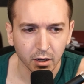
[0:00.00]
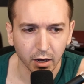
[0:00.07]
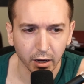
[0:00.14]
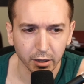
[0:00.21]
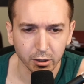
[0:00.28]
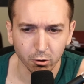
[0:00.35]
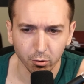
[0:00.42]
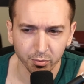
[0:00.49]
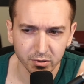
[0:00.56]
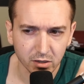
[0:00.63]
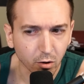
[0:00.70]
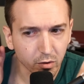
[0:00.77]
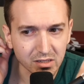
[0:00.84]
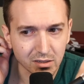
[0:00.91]
Europe
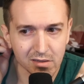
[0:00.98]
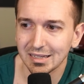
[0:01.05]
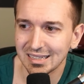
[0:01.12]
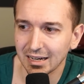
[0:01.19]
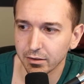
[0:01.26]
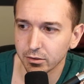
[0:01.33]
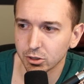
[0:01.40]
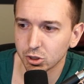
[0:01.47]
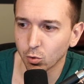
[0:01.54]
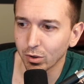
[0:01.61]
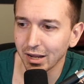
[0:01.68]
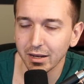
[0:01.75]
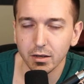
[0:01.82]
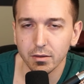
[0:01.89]
has always gotten the
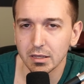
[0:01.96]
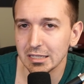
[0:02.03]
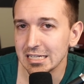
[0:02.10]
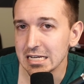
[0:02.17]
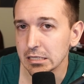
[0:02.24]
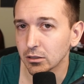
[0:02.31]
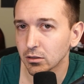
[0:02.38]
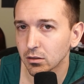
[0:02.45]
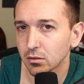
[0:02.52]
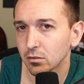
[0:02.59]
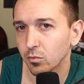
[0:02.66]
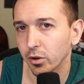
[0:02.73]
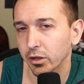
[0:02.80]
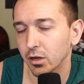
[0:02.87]
short end of the deal
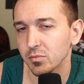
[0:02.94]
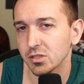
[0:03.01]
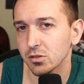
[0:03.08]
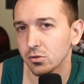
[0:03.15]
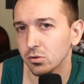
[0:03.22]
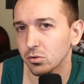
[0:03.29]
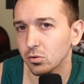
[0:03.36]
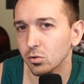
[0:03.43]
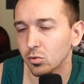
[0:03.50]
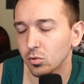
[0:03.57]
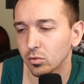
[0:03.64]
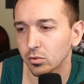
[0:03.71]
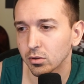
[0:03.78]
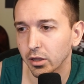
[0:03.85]
when it comes
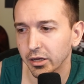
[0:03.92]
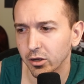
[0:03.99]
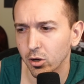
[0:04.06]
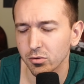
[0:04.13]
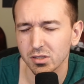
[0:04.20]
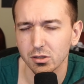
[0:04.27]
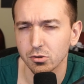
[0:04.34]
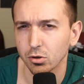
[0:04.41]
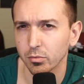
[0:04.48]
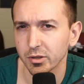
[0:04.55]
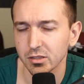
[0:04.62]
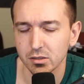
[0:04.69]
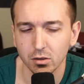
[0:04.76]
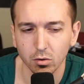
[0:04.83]
to, like, hosted
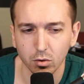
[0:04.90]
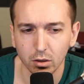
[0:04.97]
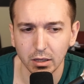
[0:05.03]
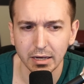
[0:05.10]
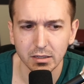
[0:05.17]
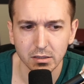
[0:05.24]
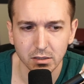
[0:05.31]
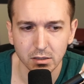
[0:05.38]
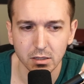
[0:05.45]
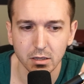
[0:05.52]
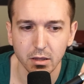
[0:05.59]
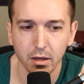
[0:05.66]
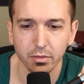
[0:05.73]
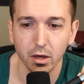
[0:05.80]
tournaments. So glad to
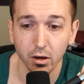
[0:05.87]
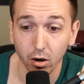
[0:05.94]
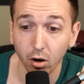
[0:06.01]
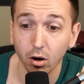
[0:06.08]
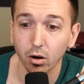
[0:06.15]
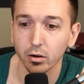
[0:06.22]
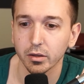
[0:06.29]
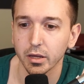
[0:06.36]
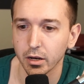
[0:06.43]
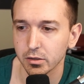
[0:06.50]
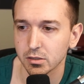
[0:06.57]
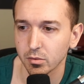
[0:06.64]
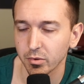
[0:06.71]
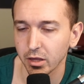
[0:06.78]
see that they are
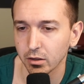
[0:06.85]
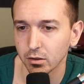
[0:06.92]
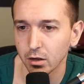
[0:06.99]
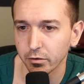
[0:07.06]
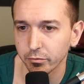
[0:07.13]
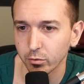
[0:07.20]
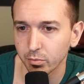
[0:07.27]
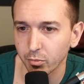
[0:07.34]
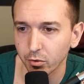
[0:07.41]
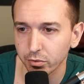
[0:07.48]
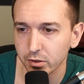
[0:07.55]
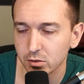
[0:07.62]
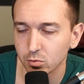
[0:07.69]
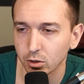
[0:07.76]
getting some of that love with both
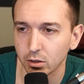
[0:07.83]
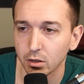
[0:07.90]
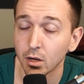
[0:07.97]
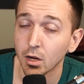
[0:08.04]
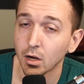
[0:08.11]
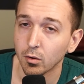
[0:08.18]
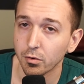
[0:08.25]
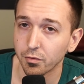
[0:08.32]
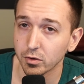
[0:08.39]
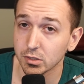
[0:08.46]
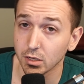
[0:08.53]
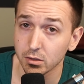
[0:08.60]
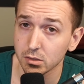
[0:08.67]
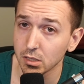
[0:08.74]
this one. We've
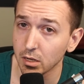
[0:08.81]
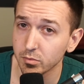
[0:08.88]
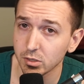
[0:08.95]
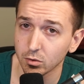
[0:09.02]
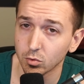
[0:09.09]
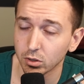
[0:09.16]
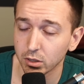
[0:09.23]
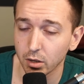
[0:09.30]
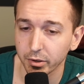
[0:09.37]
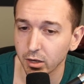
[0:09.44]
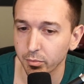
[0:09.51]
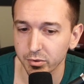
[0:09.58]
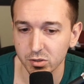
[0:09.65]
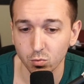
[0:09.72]
also got the Samsung one
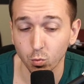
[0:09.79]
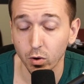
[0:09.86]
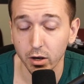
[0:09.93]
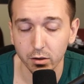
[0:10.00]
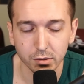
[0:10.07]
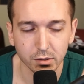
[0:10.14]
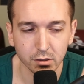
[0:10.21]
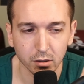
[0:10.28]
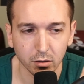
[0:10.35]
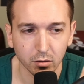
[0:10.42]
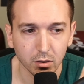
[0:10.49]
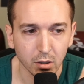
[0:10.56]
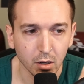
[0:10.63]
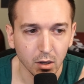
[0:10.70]
coming up as well.
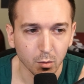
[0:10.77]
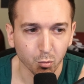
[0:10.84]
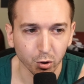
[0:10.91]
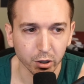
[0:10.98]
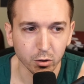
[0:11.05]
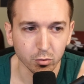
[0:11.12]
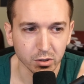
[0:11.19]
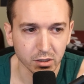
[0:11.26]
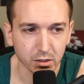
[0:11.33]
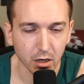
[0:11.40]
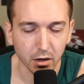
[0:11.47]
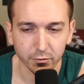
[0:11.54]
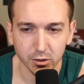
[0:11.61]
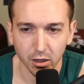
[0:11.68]
So pretty cool
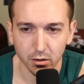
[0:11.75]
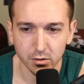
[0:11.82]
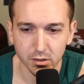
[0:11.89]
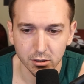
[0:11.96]
stuff. Shoutouts to